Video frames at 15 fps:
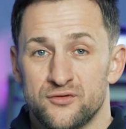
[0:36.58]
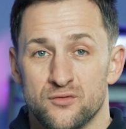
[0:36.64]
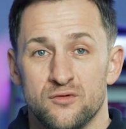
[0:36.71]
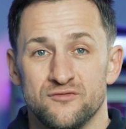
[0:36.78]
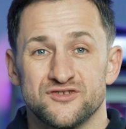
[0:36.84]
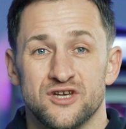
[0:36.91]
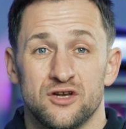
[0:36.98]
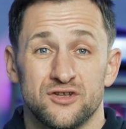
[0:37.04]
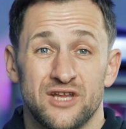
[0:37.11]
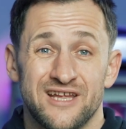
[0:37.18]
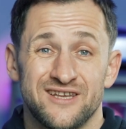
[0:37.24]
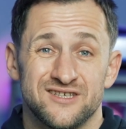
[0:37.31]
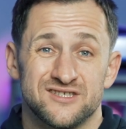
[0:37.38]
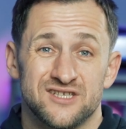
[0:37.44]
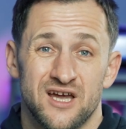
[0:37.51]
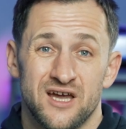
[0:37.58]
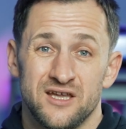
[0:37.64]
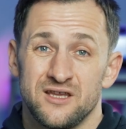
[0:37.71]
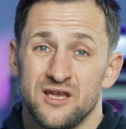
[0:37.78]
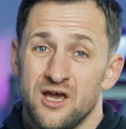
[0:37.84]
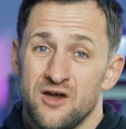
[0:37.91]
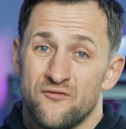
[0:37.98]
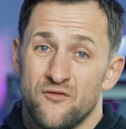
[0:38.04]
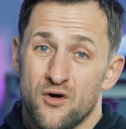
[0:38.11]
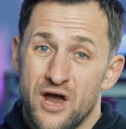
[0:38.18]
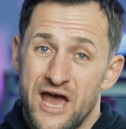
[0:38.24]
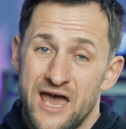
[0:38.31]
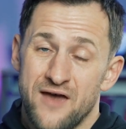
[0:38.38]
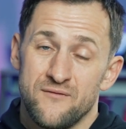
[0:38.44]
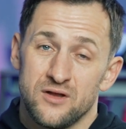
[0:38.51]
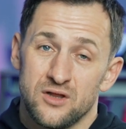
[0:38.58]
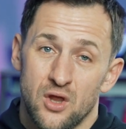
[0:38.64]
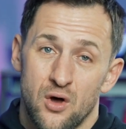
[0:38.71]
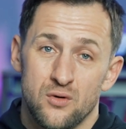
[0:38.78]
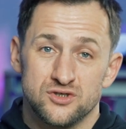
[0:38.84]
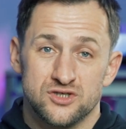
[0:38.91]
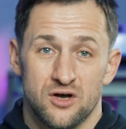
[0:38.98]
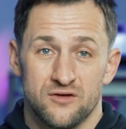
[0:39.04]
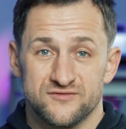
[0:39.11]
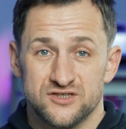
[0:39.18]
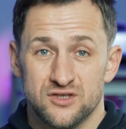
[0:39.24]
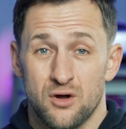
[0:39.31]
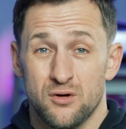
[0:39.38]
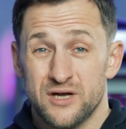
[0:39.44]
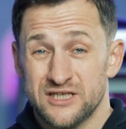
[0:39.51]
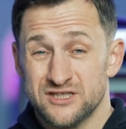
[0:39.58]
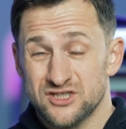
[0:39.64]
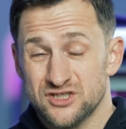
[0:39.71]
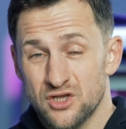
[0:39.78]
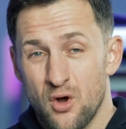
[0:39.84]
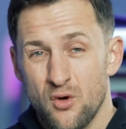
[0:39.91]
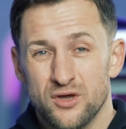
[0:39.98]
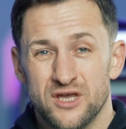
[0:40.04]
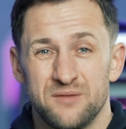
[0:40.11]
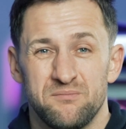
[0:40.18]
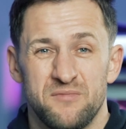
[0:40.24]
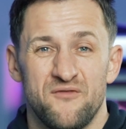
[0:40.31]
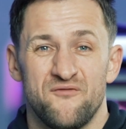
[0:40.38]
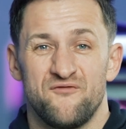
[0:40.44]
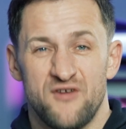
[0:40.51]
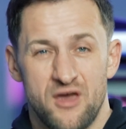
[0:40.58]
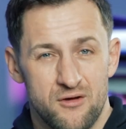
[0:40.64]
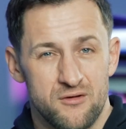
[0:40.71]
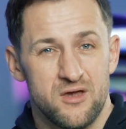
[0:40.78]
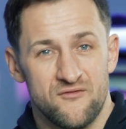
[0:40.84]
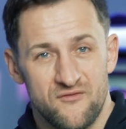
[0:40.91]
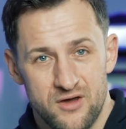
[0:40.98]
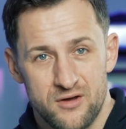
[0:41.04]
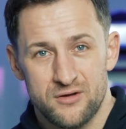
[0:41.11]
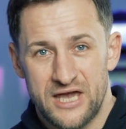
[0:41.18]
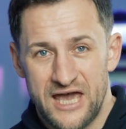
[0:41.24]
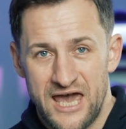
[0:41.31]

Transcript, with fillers: the roofs are not designed for heavy loads of snow and snow can be very, very